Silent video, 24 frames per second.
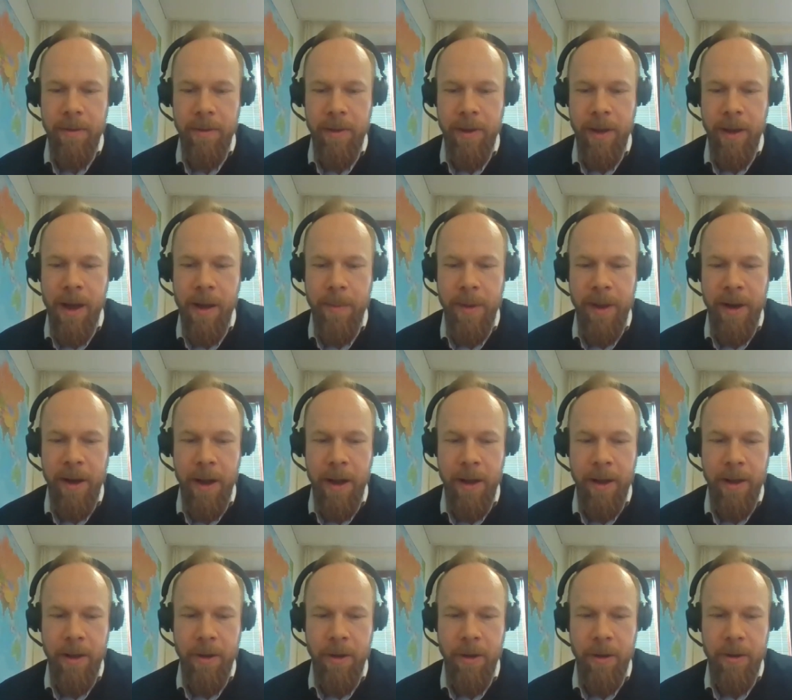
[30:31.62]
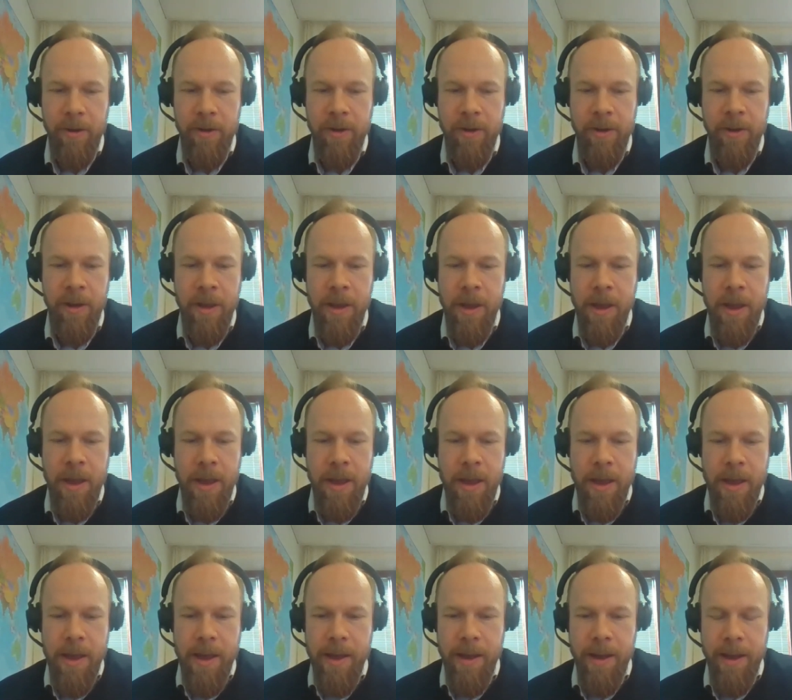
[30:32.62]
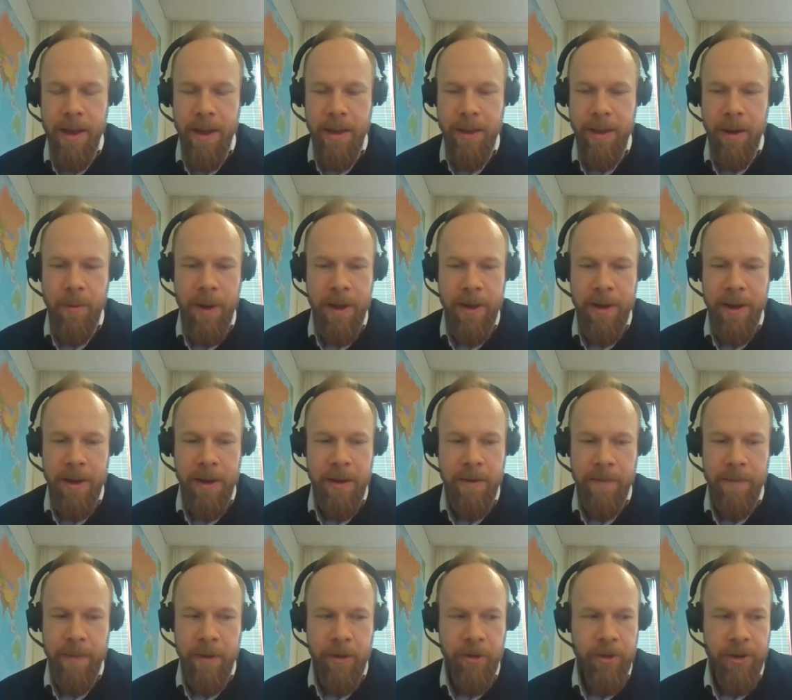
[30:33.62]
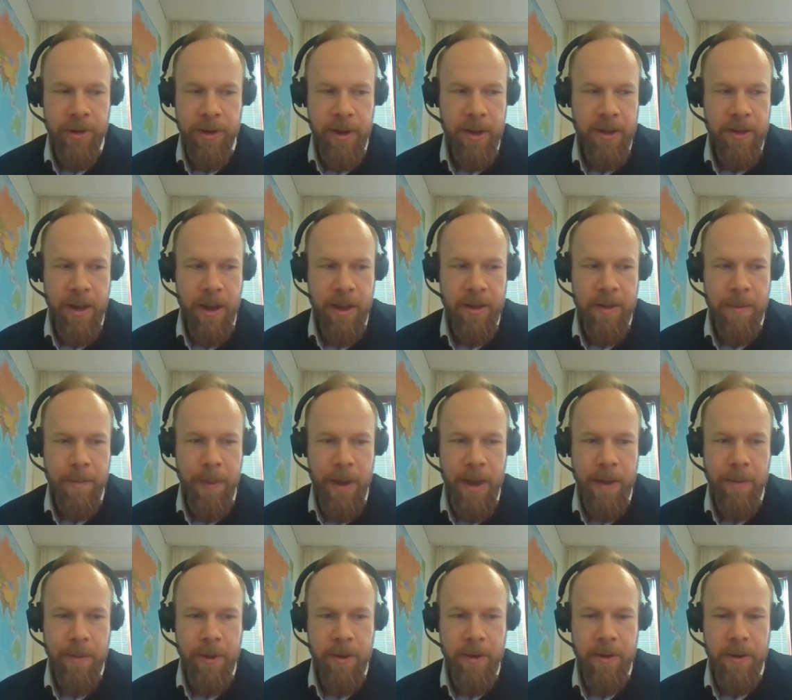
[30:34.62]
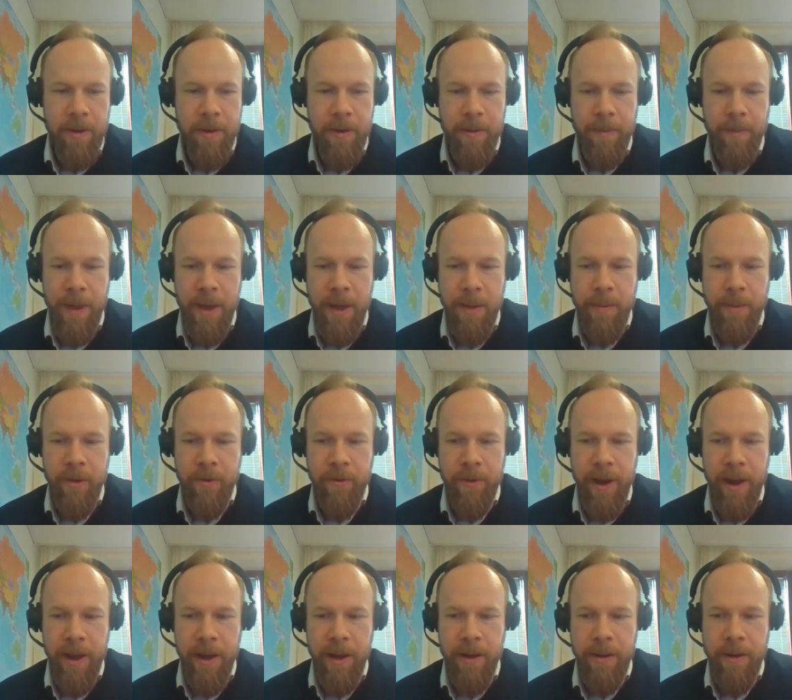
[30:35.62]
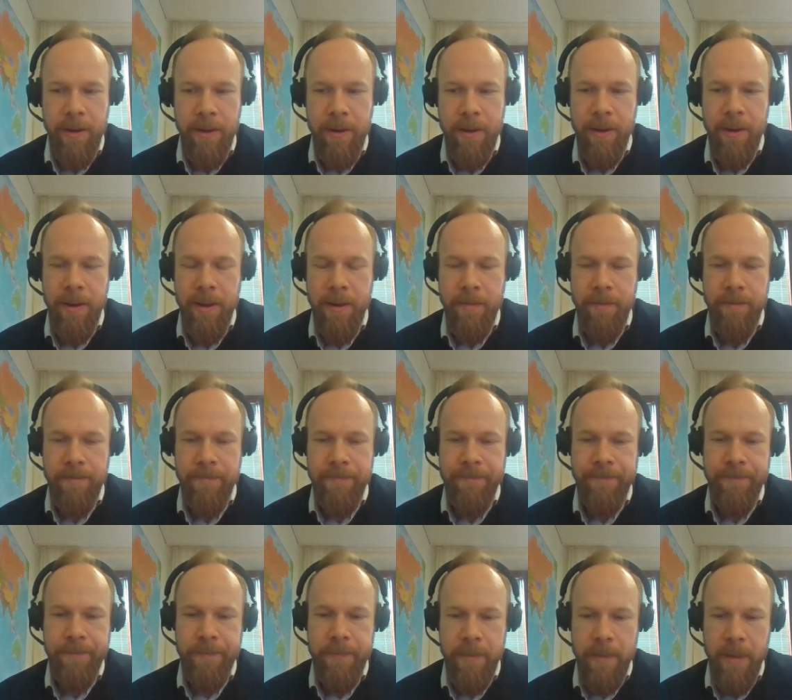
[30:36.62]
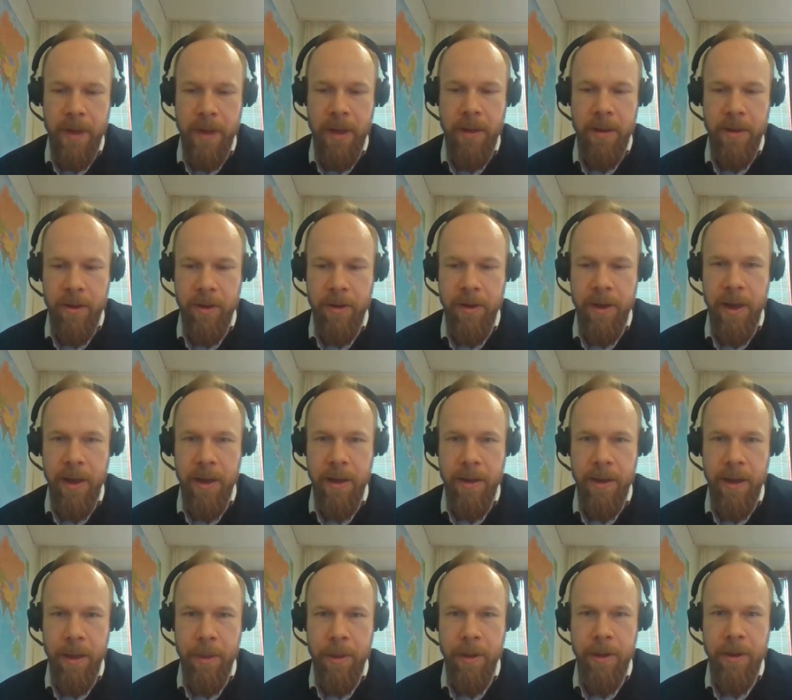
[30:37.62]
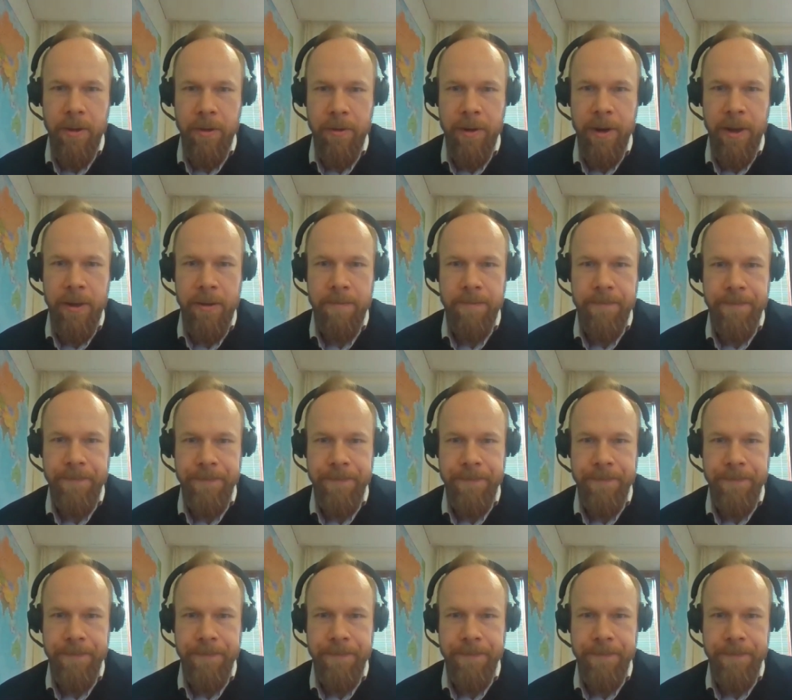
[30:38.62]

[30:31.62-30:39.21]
they come at a high cost. Uh, they're quite inefficient as a, as a payment payment rail. Um, so yeah, I think you're right.